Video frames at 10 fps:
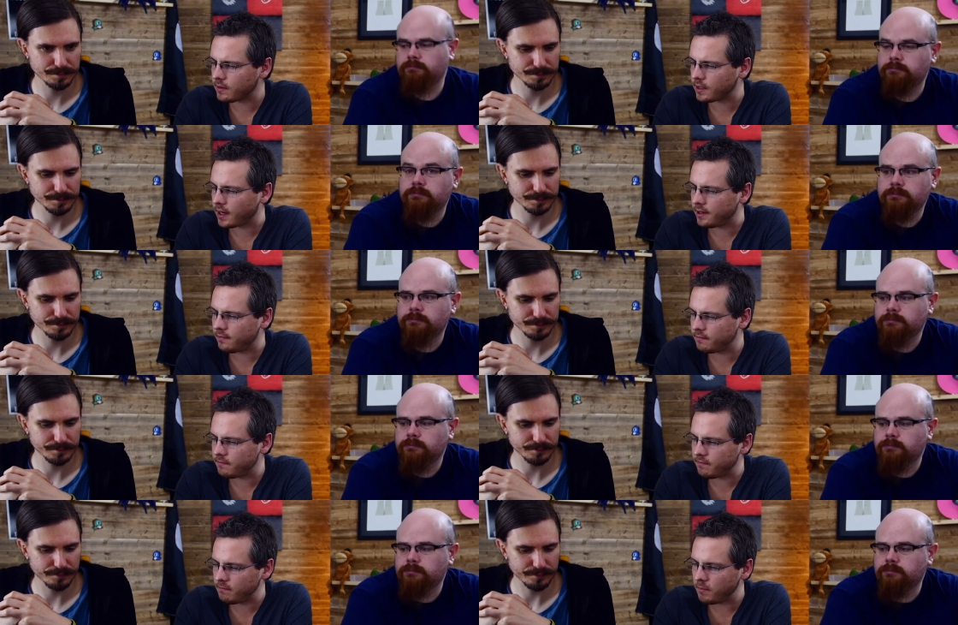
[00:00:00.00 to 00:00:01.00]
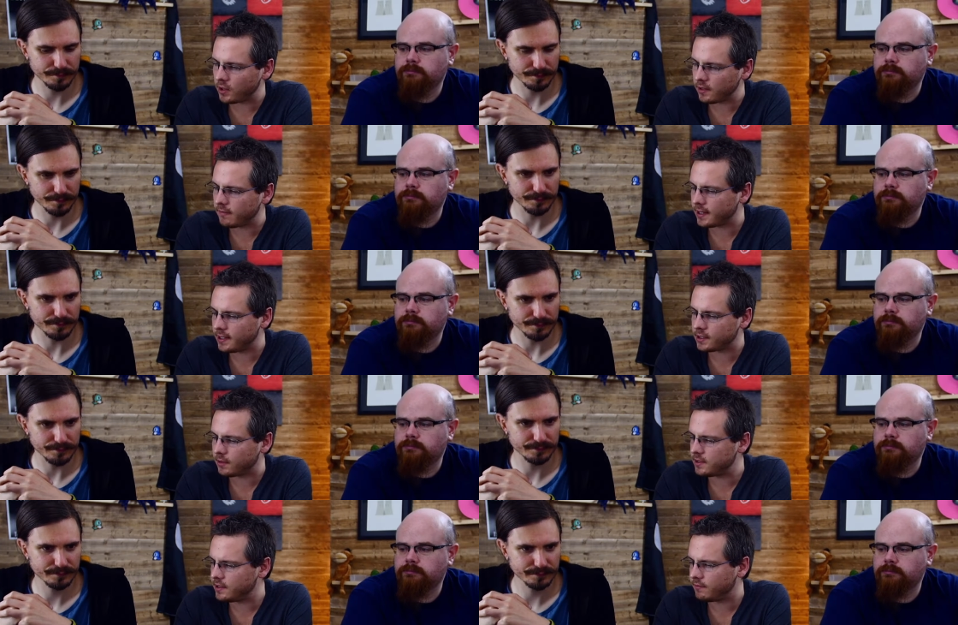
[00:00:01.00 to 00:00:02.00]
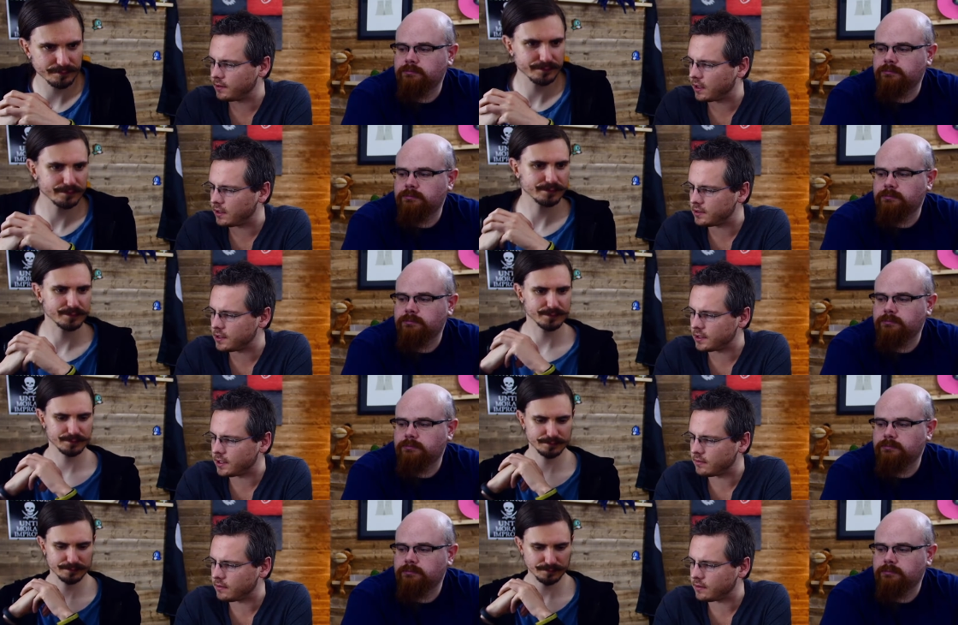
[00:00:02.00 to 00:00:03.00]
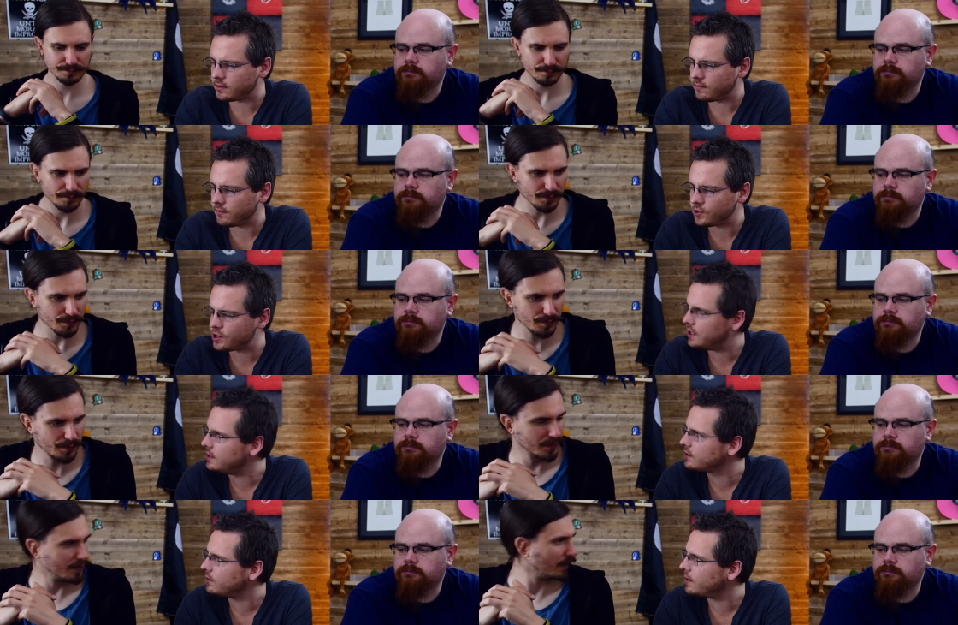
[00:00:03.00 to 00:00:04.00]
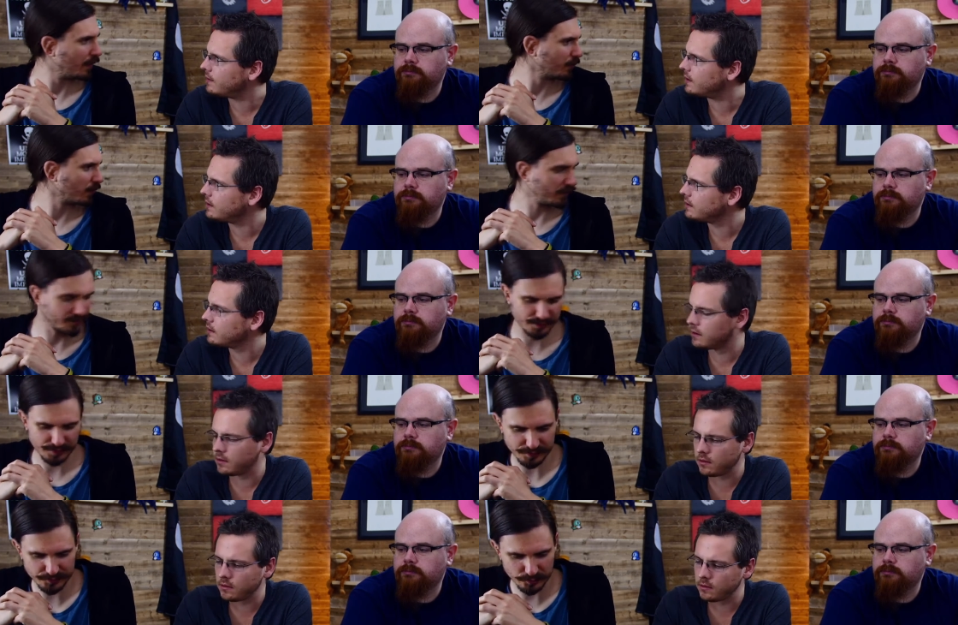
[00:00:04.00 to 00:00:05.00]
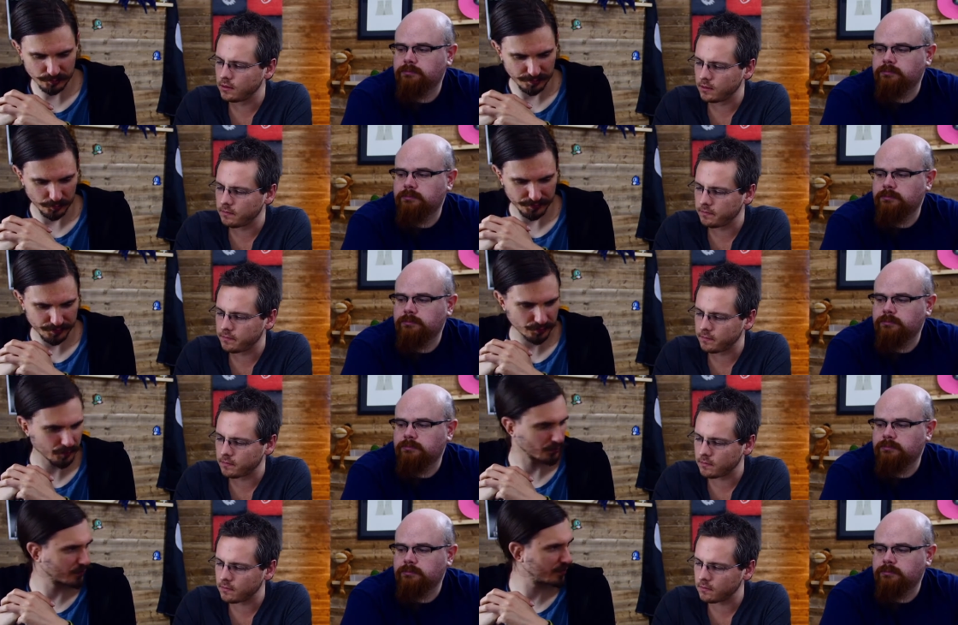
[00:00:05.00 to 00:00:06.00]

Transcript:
Speaker 1: the kind of body of the case comes in different colours, doesn't it? The different sheets or whatever. I'm not
Speaker 2: entirely sure what they'll be doing, but we'll